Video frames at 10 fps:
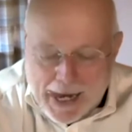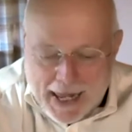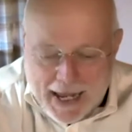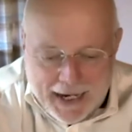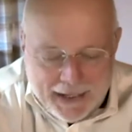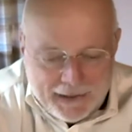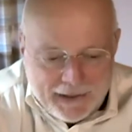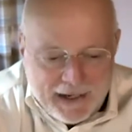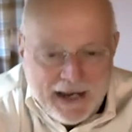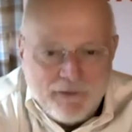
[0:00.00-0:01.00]
And
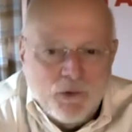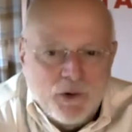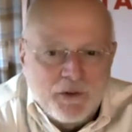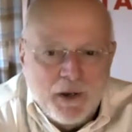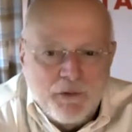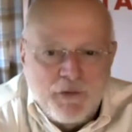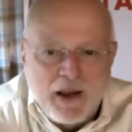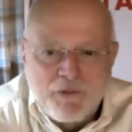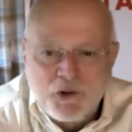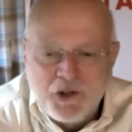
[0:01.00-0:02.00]
I have one of my
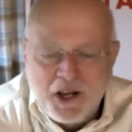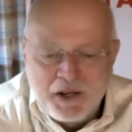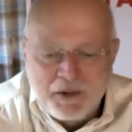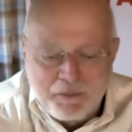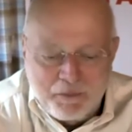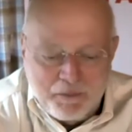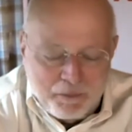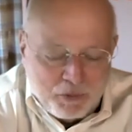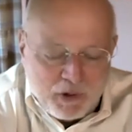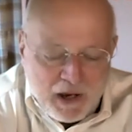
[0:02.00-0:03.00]
favorite
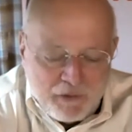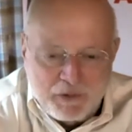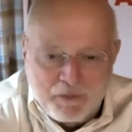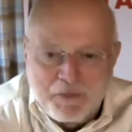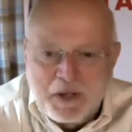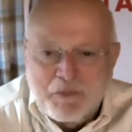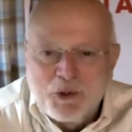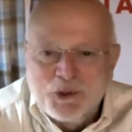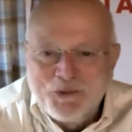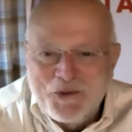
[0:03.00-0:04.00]
nonprofit
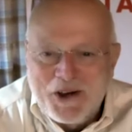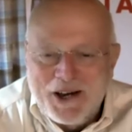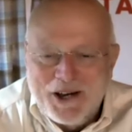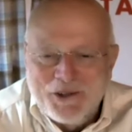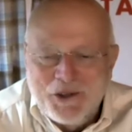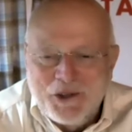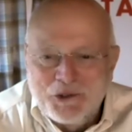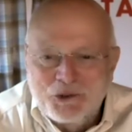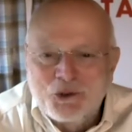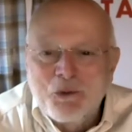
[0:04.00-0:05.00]
people on the
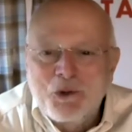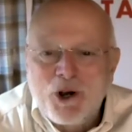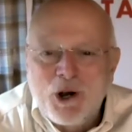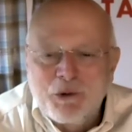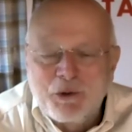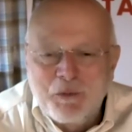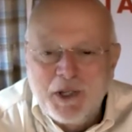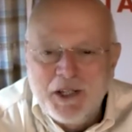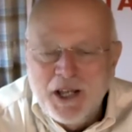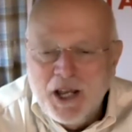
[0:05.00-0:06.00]
Zoom call with
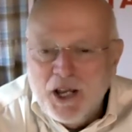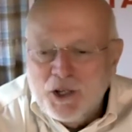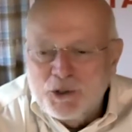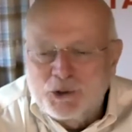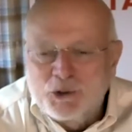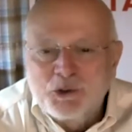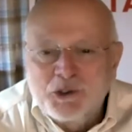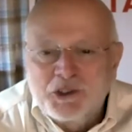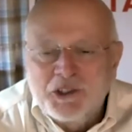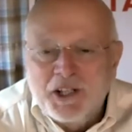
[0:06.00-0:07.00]
me, Susan
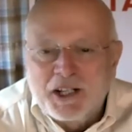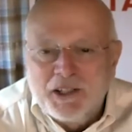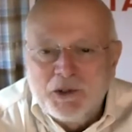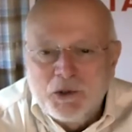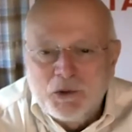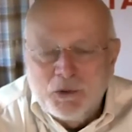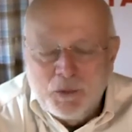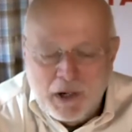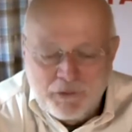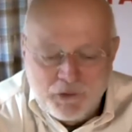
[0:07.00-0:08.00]
Sadecki, whom
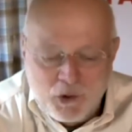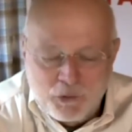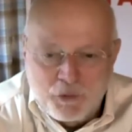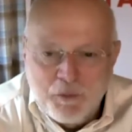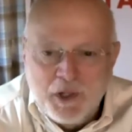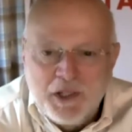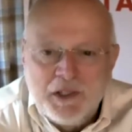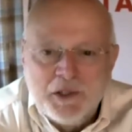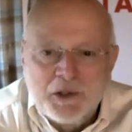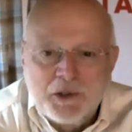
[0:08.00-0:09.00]
I've known for many
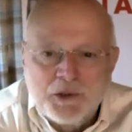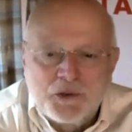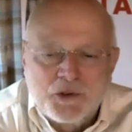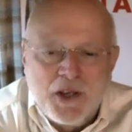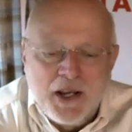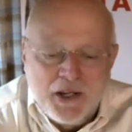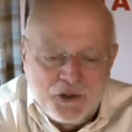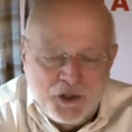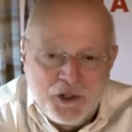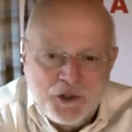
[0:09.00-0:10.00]
years, and
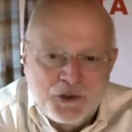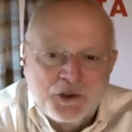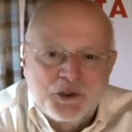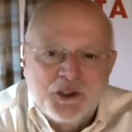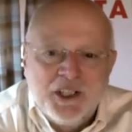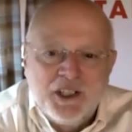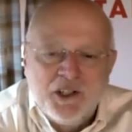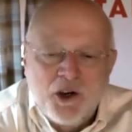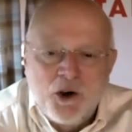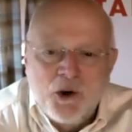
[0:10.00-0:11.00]
she is the
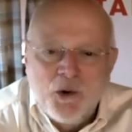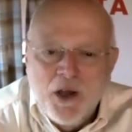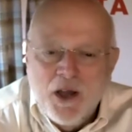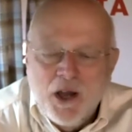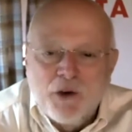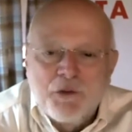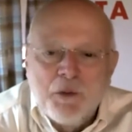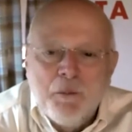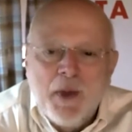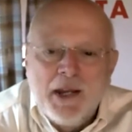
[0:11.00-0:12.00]
CEO of the
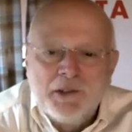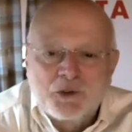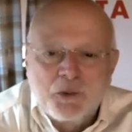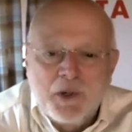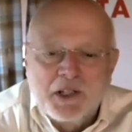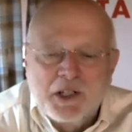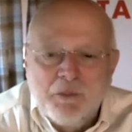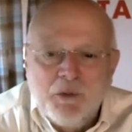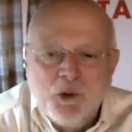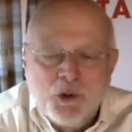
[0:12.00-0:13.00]
Main Street
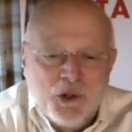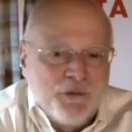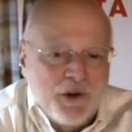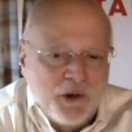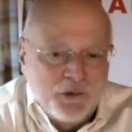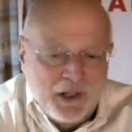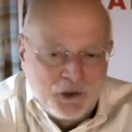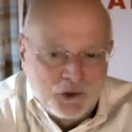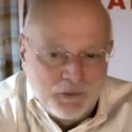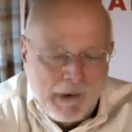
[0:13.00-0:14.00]
Community
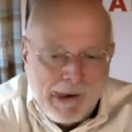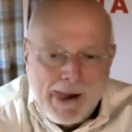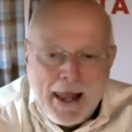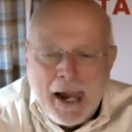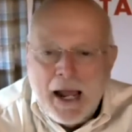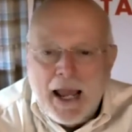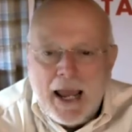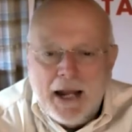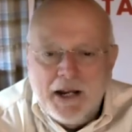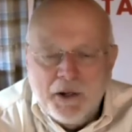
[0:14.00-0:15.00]
Foundation.
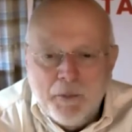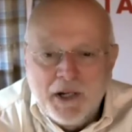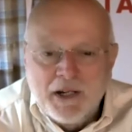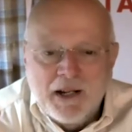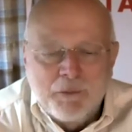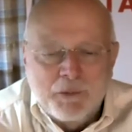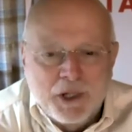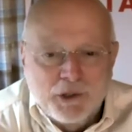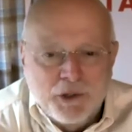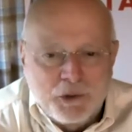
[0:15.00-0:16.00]
And in a minute, I'm going to
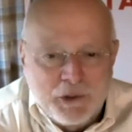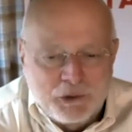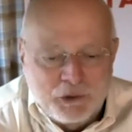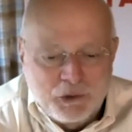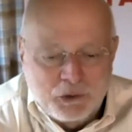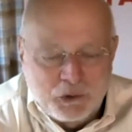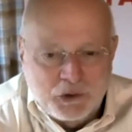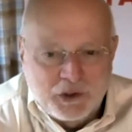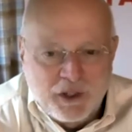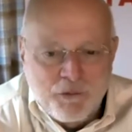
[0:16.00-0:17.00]
let her introduce
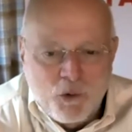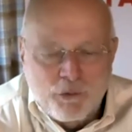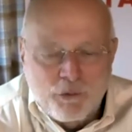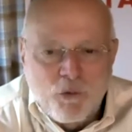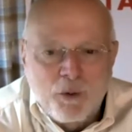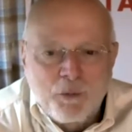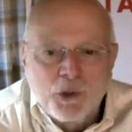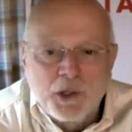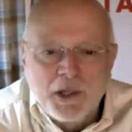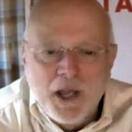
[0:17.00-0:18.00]
herself more
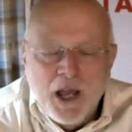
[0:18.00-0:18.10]
formally.